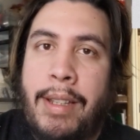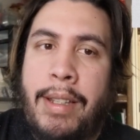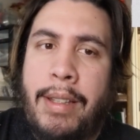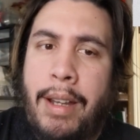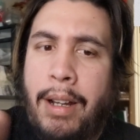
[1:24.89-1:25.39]

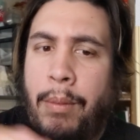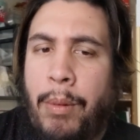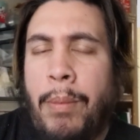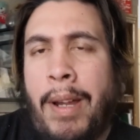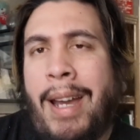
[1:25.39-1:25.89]
And uh,
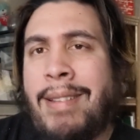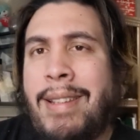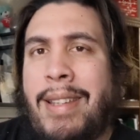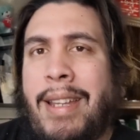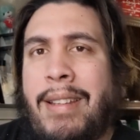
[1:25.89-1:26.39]
rumor has
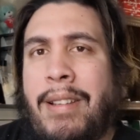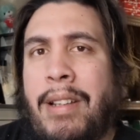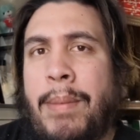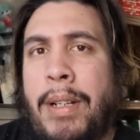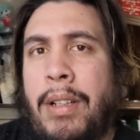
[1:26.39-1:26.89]
it that it's going
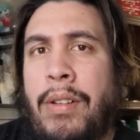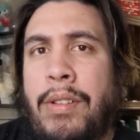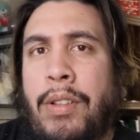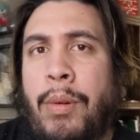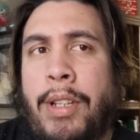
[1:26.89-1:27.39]
to be close
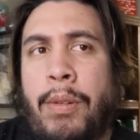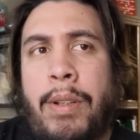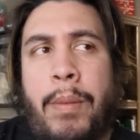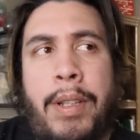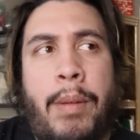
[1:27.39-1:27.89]
to
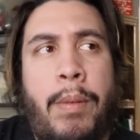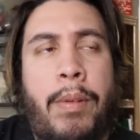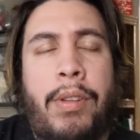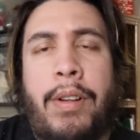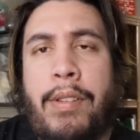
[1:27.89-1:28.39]
2021 that we will
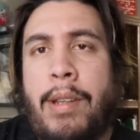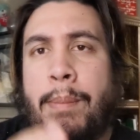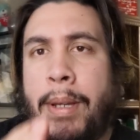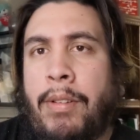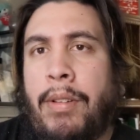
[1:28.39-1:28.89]
start seeing
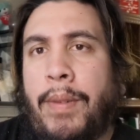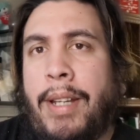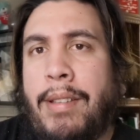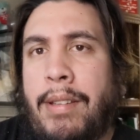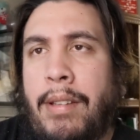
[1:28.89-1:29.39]
Pixel
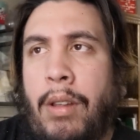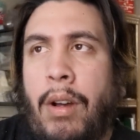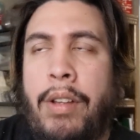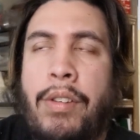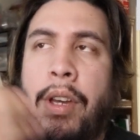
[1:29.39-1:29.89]
devices
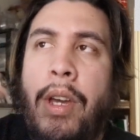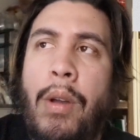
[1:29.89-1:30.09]
launch